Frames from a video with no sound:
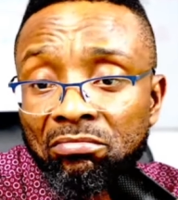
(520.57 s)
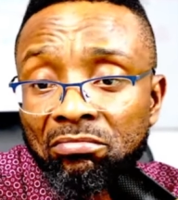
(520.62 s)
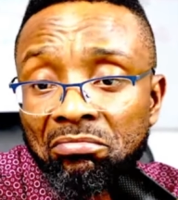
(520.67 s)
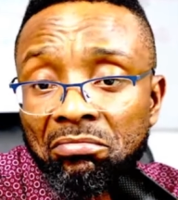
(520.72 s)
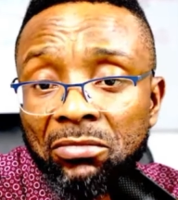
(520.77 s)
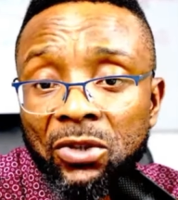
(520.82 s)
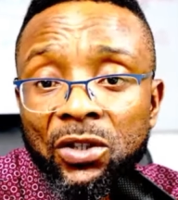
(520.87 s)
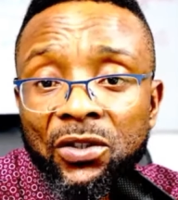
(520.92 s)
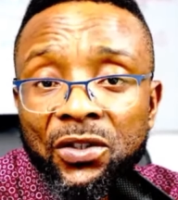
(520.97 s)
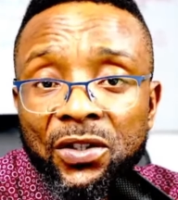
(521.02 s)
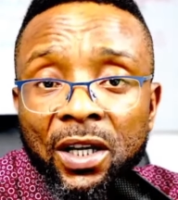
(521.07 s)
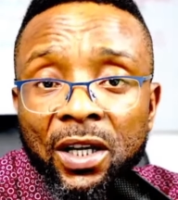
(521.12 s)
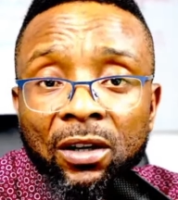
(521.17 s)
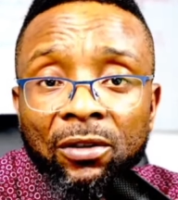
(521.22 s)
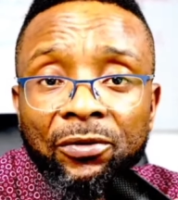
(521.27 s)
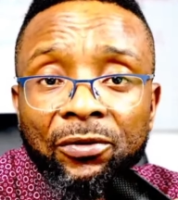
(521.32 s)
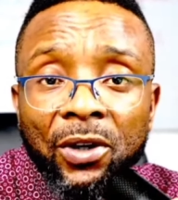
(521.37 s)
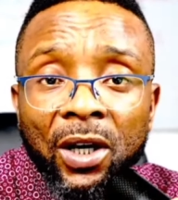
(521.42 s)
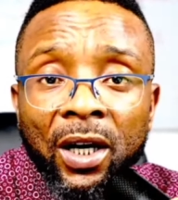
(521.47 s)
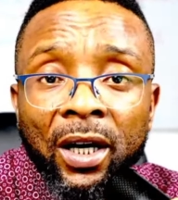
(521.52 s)

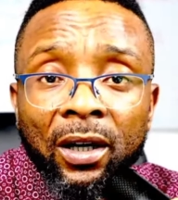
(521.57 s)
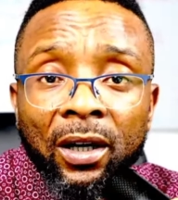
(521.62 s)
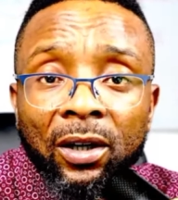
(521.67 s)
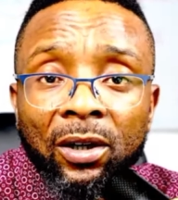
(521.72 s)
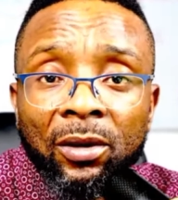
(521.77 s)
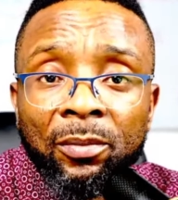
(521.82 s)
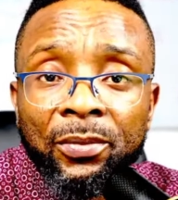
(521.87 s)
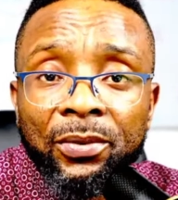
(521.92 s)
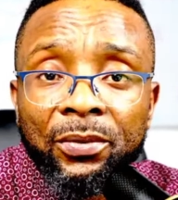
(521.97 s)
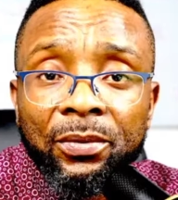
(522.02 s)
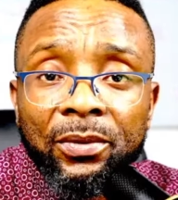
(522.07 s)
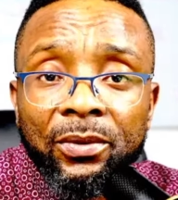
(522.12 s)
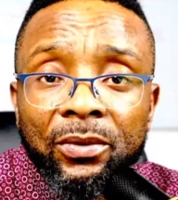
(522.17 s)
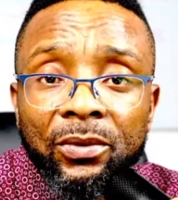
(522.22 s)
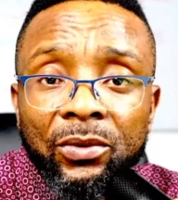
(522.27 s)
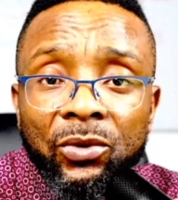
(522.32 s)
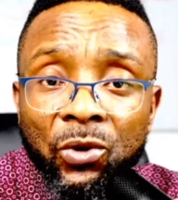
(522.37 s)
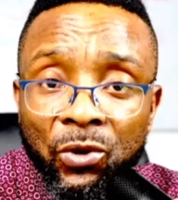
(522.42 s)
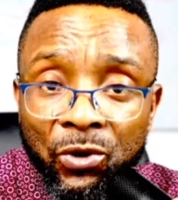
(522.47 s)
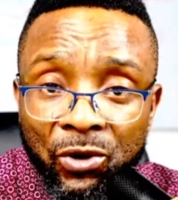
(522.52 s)
self-help
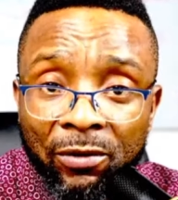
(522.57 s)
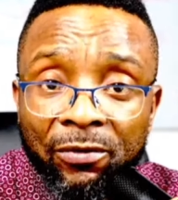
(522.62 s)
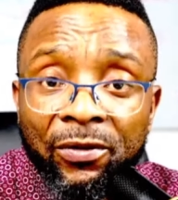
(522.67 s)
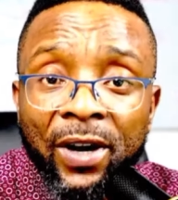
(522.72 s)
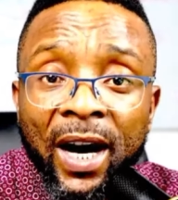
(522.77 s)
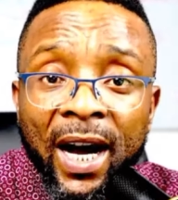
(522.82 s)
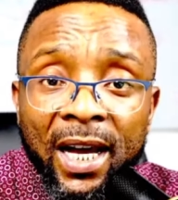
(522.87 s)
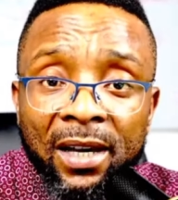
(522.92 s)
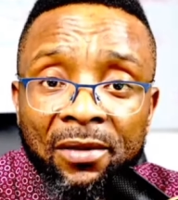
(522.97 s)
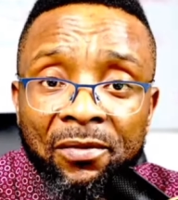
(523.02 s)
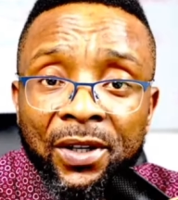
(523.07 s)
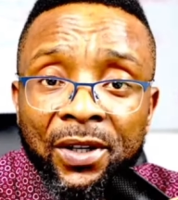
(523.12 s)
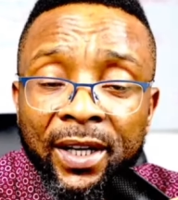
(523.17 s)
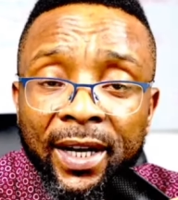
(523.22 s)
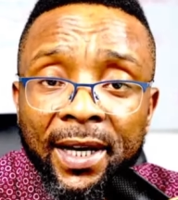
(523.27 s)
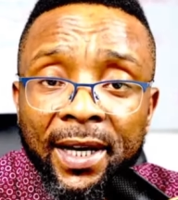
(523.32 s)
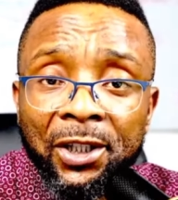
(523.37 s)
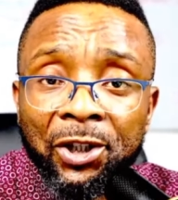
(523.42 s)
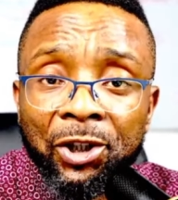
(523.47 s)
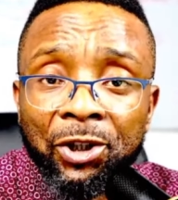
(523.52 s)
to survive in
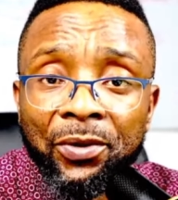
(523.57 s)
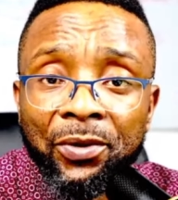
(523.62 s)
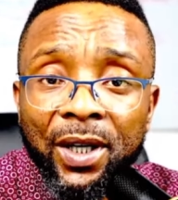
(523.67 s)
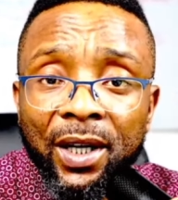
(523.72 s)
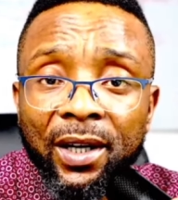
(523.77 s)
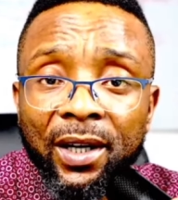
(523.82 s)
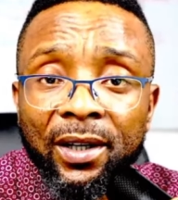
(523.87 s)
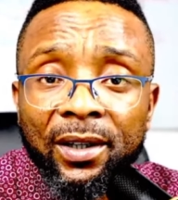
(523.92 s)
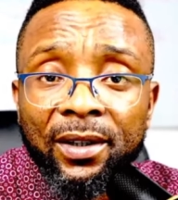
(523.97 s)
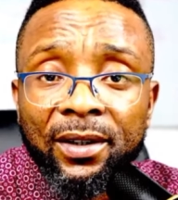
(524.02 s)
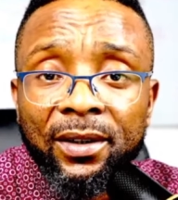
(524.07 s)
Nigeria.